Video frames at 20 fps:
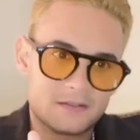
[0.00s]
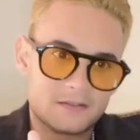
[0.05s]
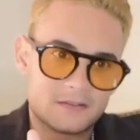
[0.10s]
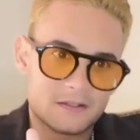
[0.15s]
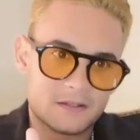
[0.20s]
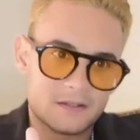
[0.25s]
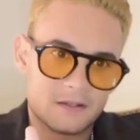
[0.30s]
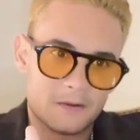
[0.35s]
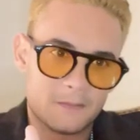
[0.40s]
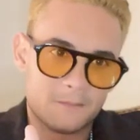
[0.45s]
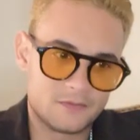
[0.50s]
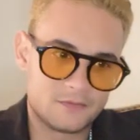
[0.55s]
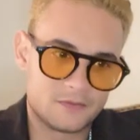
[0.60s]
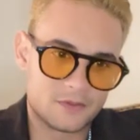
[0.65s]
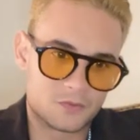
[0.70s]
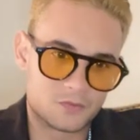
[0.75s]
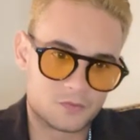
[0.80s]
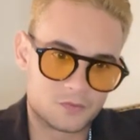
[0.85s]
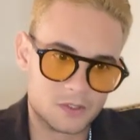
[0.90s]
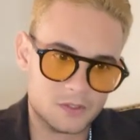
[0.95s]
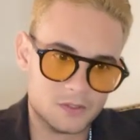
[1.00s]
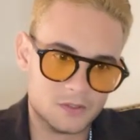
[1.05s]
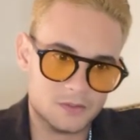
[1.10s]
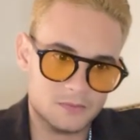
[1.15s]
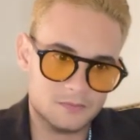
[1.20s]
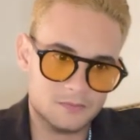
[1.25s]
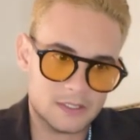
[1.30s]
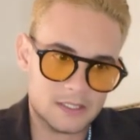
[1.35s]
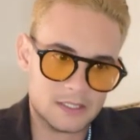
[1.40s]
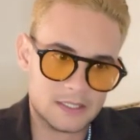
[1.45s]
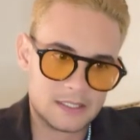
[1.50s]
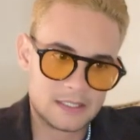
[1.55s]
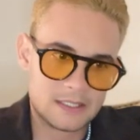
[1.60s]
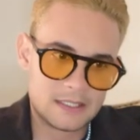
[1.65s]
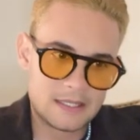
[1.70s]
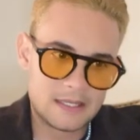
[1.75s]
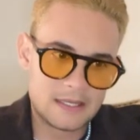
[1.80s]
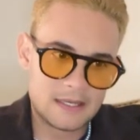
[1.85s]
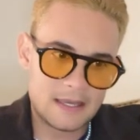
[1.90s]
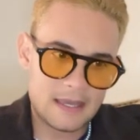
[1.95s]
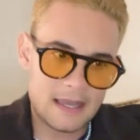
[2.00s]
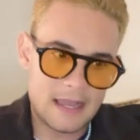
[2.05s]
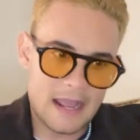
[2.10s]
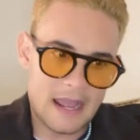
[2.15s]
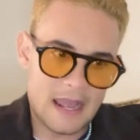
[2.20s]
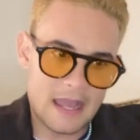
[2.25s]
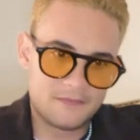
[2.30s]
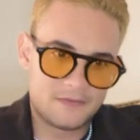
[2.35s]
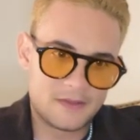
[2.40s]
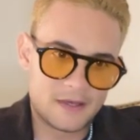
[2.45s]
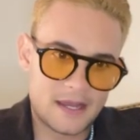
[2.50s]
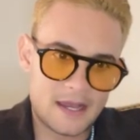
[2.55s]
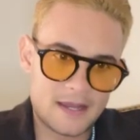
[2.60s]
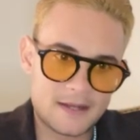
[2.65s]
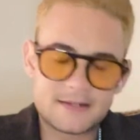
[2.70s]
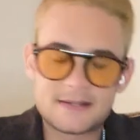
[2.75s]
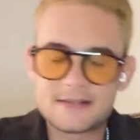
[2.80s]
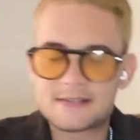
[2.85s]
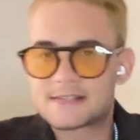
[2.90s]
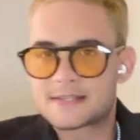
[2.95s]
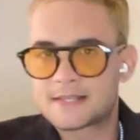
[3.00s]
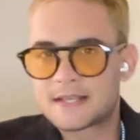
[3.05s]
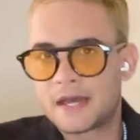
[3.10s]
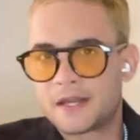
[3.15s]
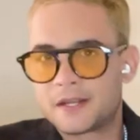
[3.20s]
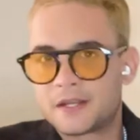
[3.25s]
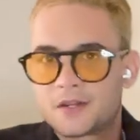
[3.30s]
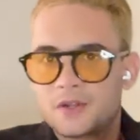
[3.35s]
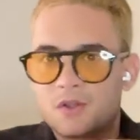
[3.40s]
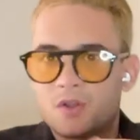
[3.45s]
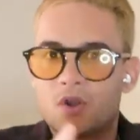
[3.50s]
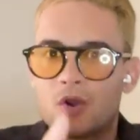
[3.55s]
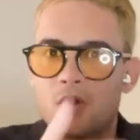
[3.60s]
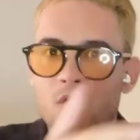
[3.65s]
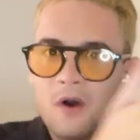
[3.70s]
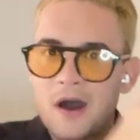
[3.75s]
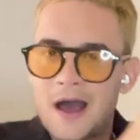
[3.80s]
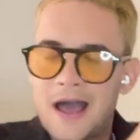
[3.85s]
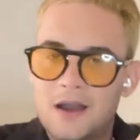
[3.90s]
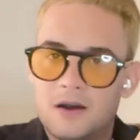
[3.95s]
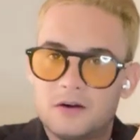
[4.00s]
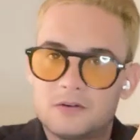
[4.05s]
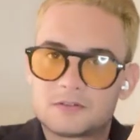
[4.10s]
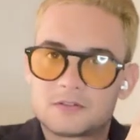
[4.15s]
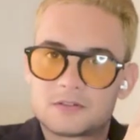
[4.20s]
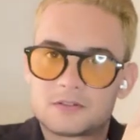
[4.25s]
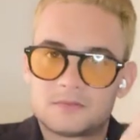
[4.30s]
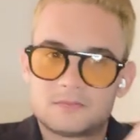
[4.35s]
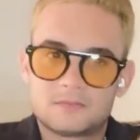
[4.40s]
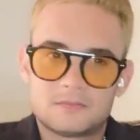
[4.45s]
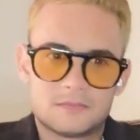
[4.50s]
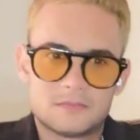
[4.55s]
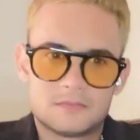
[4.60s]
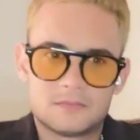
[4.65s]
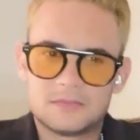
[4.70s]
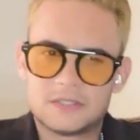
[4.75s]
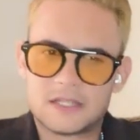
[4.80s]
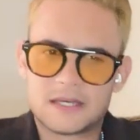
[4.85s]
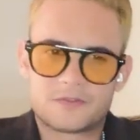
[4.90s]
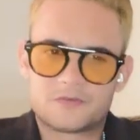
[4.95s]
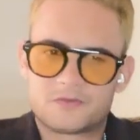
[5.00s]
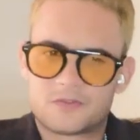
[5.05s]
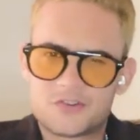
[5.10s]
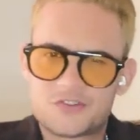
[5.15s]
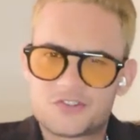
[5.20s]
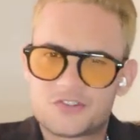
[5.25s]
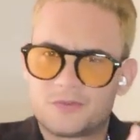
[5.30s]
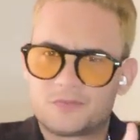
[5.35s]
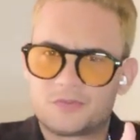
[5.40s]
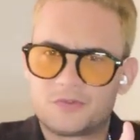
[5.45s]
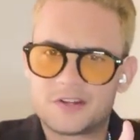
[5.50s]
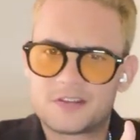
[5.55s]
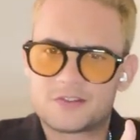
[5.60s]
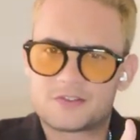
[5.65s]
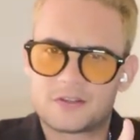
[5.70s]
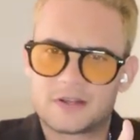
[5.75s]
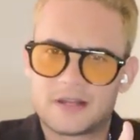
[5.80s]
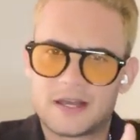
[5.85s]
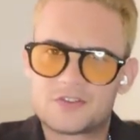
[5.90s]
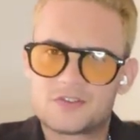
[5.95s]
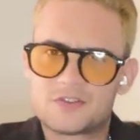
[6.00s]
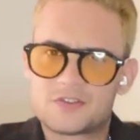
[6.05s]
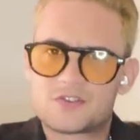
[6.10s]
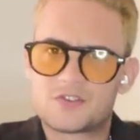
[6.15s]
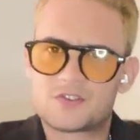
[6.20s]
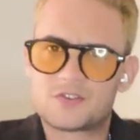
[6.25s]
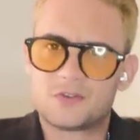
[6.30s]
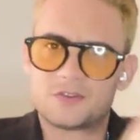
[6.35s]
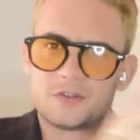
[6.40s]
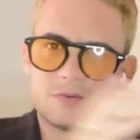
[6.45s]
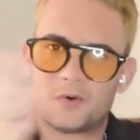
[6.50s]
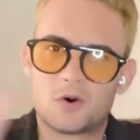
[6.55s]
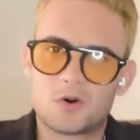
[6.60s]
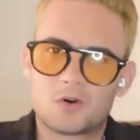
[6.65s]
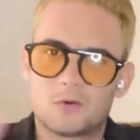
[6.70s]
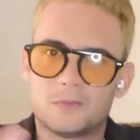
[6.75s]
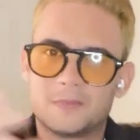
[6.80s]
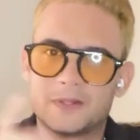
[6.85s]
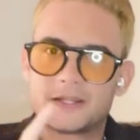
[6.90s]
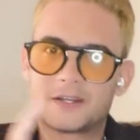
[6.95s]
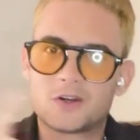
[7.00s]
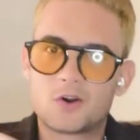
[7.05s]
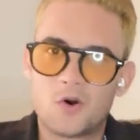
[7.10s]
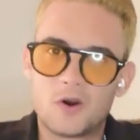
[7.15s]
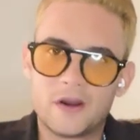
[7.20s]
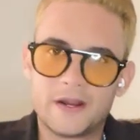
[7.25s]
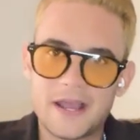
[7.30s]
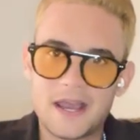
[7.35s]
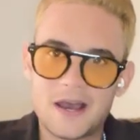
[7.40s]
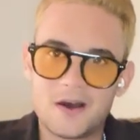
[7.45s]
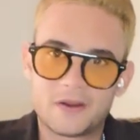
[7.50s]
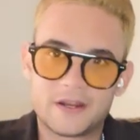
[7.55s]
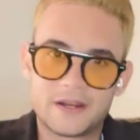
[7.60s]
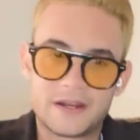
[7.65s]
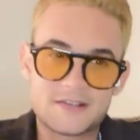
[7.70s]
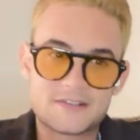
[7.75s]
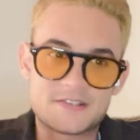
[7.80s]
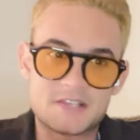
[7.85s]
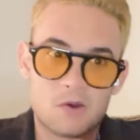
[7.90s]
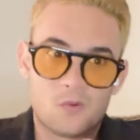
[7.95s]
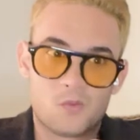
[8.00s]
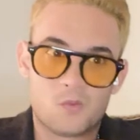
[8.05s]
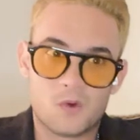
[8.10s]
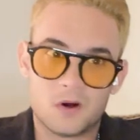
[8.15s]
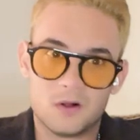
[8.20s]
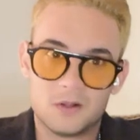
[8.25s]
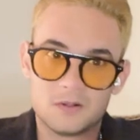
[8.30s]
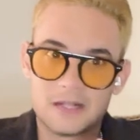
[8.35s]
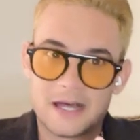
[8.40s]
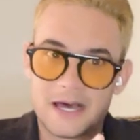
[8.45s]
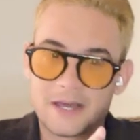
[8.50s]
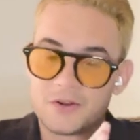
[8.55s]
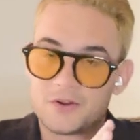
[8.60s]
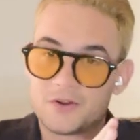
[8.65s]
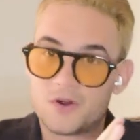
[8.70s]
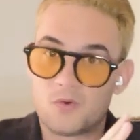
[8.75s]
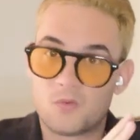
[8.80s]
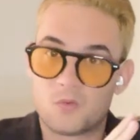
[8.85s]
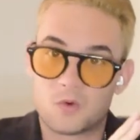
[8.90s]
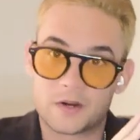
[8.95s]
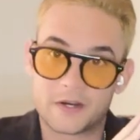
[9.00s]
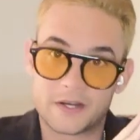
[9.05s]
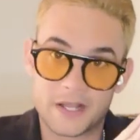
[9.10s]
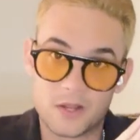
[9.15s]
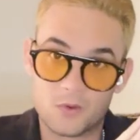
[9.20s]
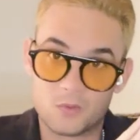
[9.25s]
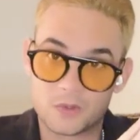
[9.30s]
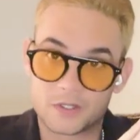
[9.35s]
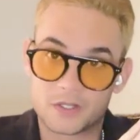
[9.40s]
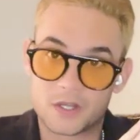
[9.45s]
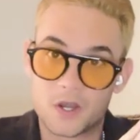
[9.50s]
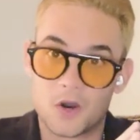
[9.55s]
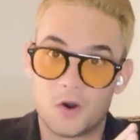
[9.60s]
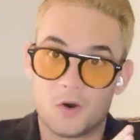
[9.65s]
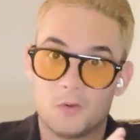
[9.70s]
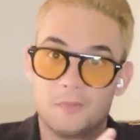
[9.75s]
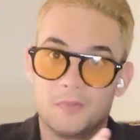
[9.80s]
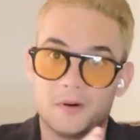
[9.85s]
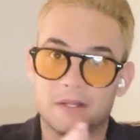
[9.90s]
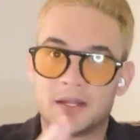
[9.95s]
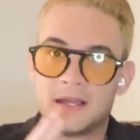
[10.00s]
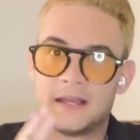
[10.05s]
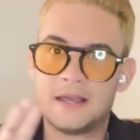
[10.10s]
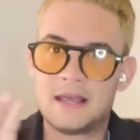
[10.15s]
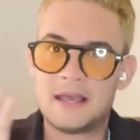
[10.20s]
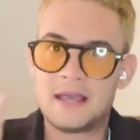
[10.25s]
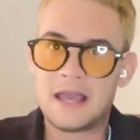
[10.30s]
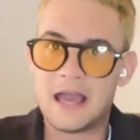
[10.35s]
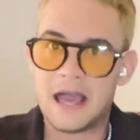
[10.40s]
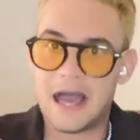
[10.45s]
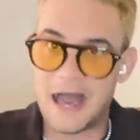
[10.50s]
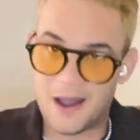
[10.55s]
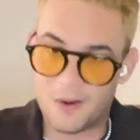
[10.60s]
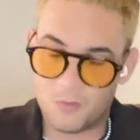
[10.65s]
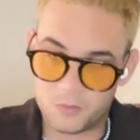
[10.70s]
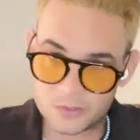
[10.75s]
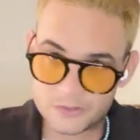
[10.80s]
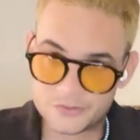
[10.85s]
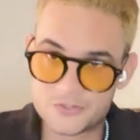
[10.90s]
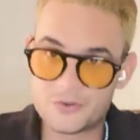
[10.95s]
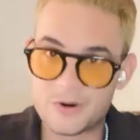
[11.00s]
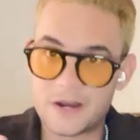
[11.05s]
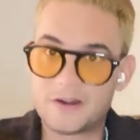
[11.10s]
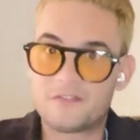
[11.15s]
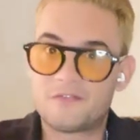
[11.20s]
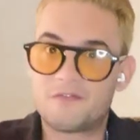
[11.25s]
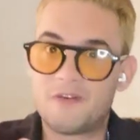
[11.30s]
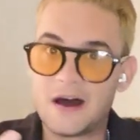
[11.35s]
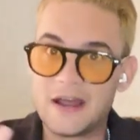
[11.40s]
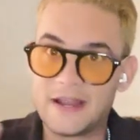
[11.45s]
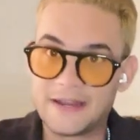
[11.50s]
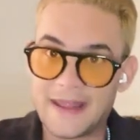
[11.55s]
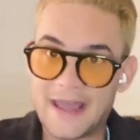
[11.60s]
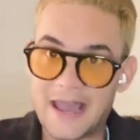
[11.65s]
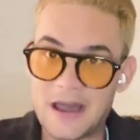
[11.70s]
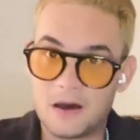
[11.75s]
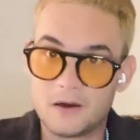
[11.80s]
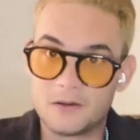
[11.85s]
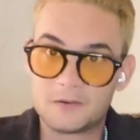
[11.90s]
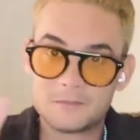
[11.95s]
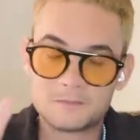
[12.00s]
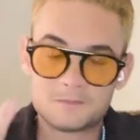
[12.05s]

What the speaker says: the room, and then I decided to go out. Like, for some reason, I just saw the vocal band going out, and I said, well, I don't know where they would go, but I will try to find out.